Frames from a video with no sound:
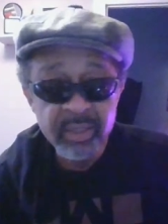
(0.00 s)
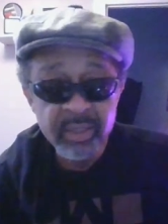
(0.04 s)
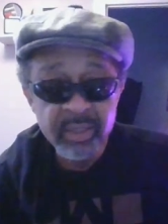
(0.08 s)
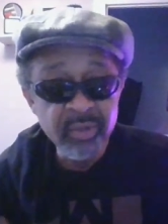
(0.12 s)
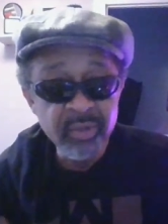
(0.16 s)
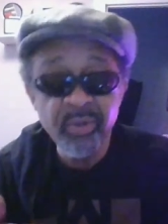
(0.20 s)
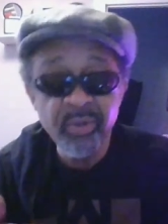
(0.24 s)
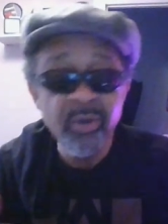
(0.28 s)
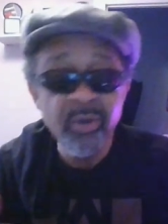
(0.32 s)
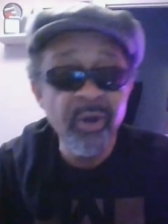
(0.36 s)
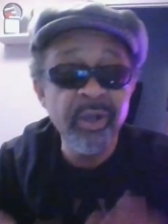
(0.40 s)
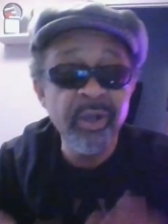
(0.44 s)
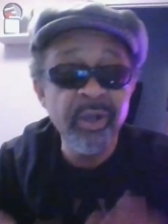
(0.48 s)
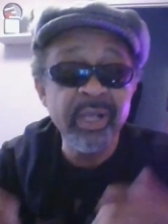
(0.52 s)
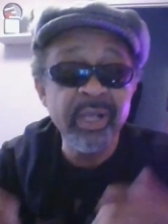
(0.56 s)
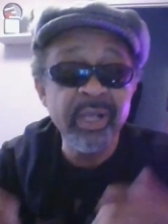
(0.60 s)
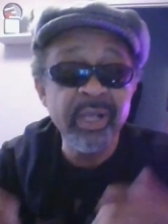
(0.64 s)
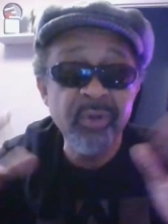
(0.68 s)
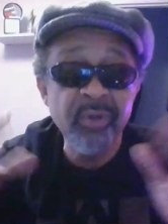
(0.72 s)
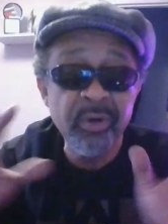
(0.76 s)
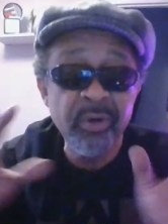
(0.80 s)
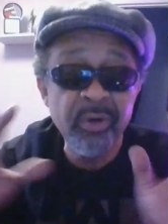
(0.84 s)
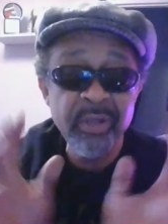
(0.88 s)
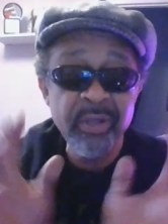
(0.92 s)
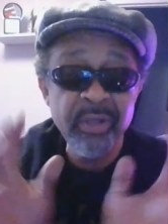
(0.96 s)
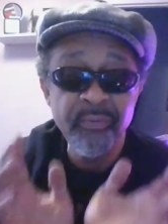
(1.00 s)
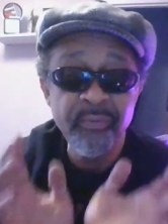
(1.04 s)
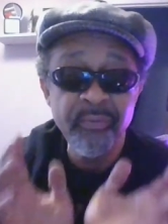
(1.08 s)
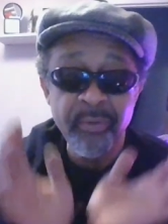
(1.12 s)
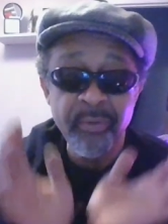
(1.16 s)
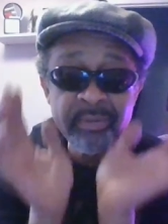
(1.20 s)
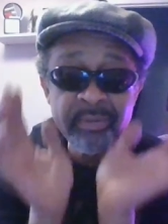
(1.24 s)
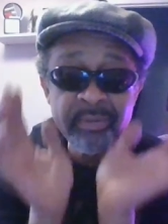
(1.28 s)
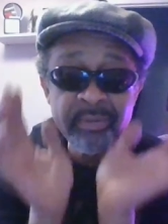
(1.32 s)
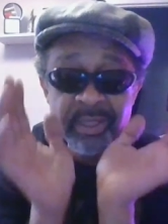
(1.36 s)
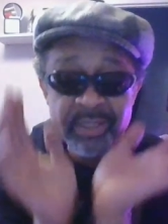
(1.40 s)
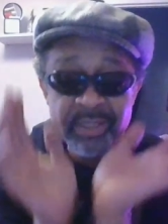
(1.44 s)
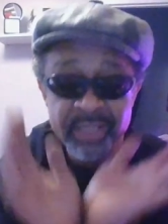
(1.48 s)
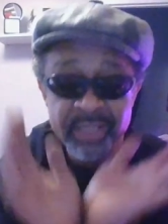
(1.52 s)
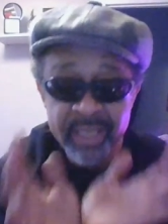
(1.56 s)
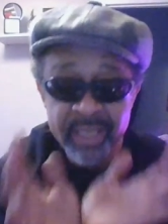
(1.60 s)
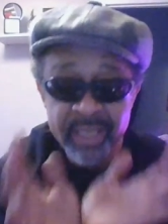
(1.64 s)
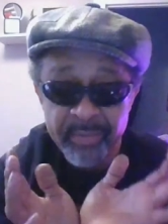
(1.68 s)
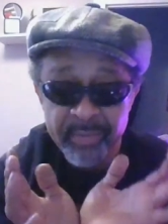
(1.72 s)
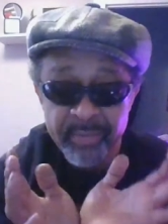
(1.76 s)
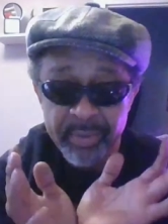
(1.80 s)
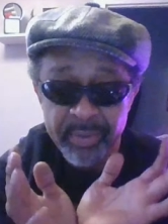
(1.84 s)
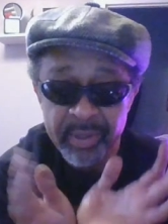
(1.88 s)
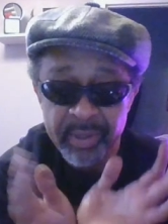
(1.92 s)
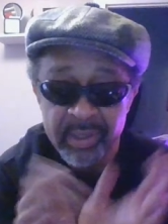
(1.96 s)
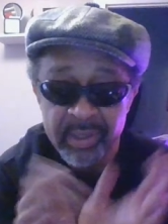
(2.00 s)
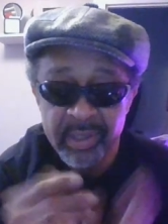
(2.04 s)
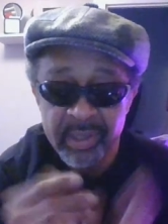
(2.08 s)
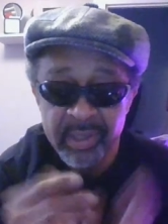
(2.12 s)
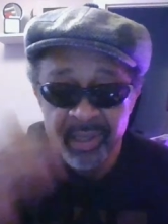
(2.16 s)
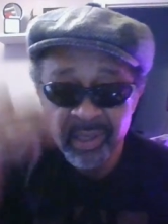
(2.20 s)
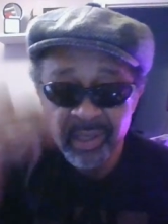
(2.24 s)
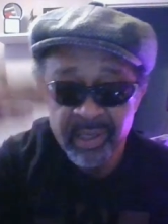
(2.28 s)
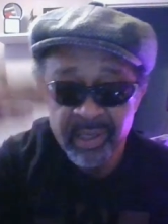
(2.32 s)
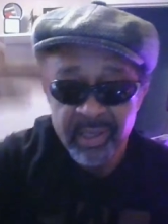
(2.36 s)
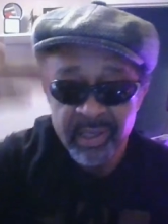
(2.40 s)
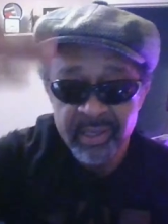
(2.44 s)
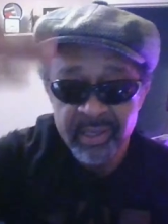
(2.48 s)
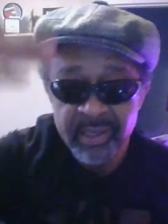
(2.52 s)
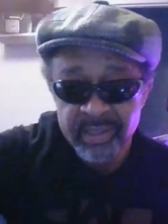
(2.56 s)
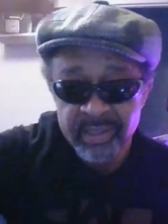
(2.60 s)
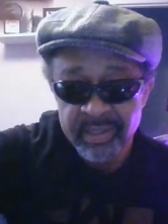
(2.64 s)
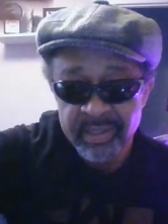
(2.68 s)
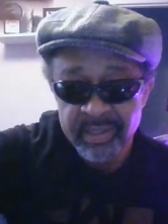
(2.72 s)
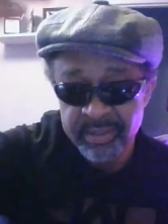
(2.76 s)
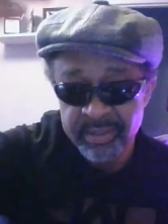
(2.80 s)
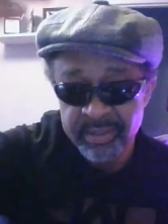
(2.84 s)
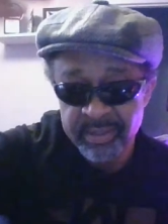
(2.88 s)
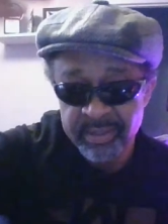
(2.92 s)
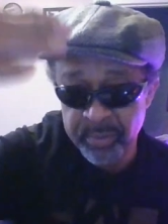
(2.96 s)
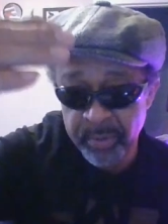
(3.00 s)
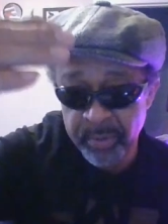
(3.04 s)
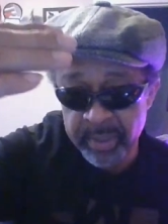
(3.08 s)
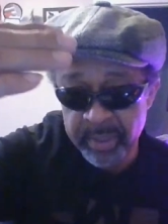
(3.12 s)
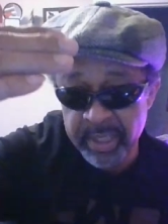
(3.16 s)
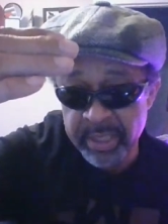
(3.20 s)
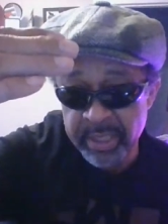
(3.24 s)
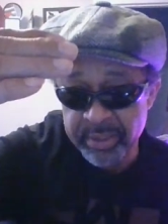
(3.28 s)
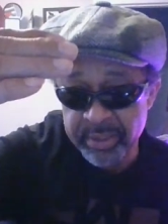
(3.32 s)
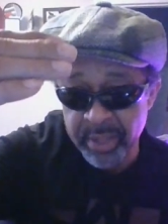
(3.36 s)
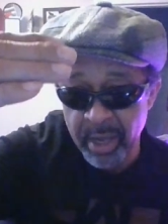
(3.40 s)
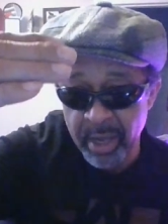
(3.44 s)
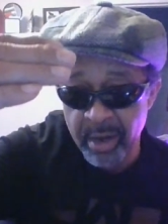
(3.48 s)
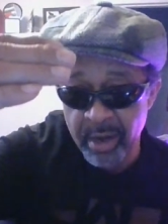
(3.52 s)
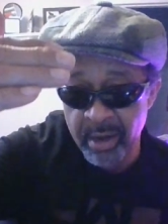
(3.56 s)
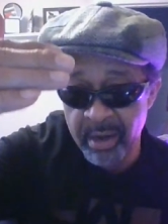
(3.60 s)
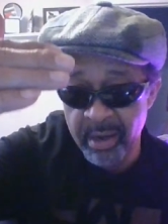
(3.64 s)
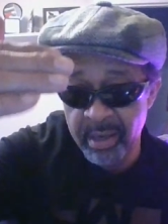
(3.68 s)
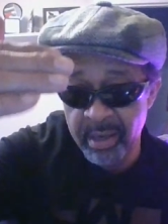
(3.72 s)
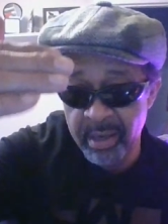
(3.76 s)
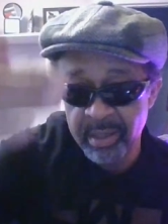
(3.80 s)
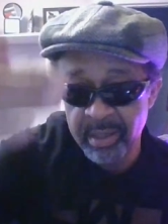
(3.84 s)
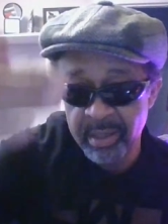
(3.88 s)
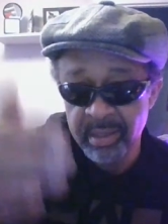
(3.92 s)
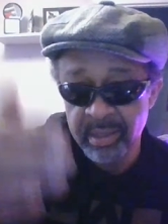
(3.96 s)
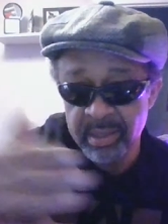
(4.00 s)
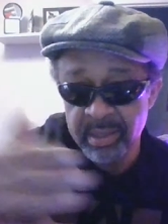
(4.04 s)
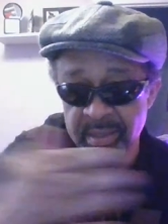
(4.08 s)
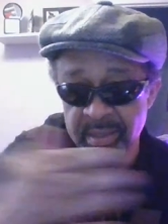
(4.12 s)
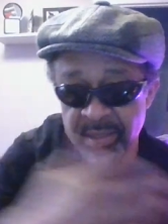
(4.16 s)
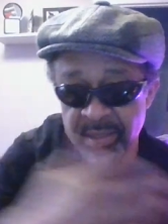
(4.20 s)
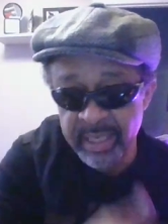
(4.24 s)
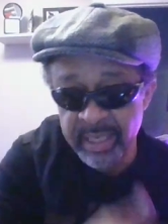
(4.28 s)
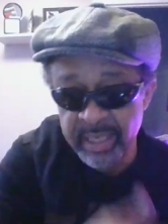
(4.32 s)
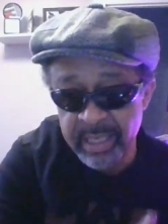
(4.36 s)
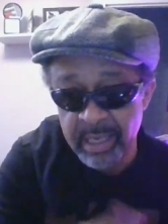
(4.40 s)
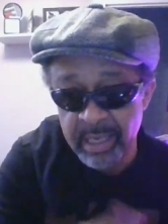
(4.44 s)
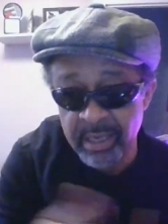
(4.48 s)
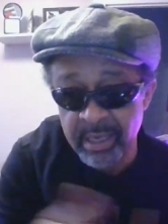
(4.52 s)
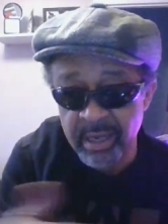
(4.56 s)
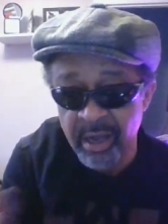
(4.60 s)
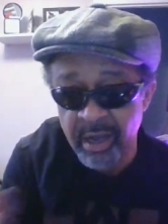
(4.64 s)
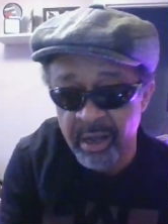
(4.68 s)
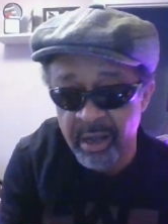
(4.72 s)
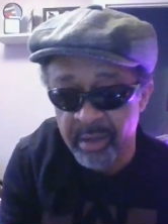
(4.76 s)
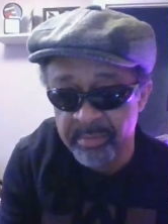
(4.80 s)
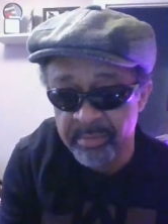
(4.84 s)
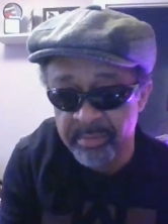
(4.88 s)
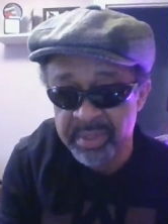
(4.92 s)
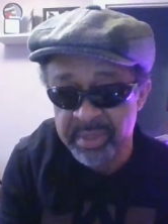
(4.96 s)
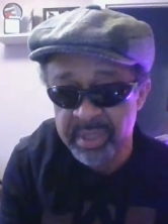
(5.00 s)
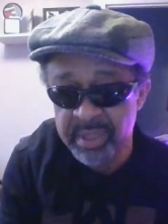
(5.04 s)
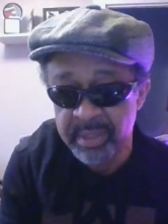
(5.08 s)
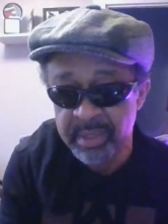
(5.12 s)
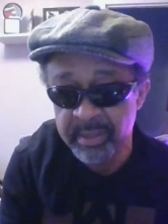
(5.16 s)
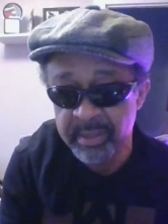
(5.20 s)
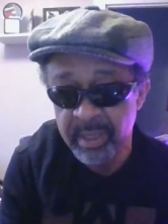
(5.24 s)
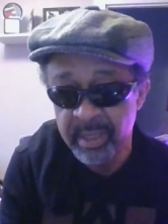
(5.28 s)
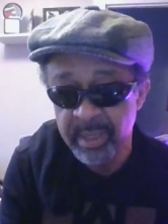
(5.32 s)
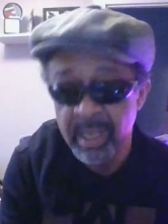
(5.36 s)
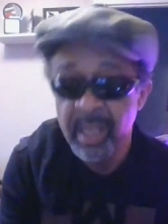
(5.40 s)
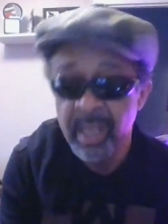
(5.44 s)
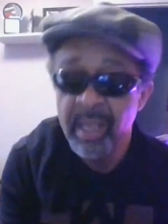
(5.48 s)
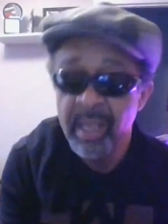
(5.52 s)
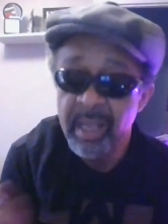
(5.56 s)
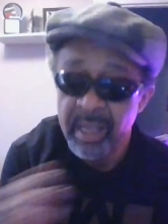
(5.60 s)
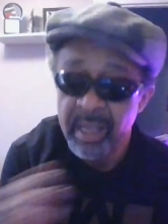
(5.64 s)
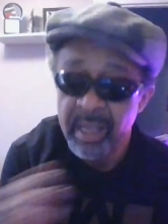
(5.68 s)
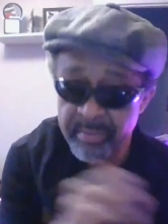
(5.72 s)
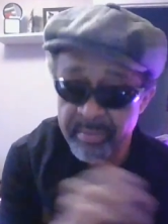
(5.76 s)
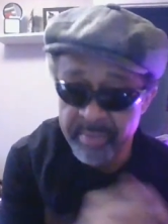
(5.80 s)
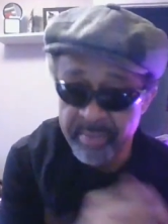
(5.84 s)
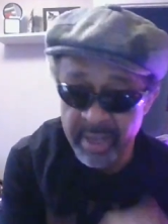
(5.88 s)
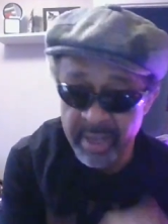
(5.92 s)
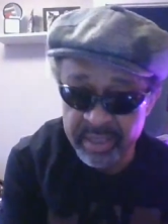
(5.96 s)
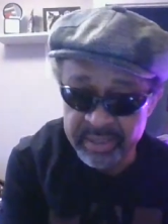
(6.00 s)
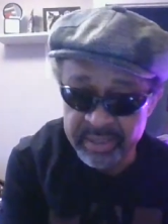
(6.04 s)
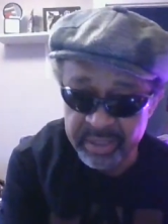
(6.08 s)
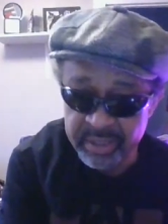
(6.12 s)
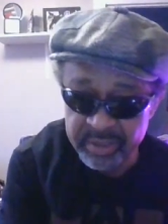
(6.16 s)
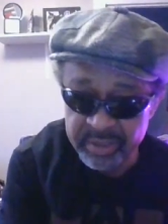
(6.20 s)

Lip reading: New York is only from the 10th to 23rd. Lincoln comes, makes a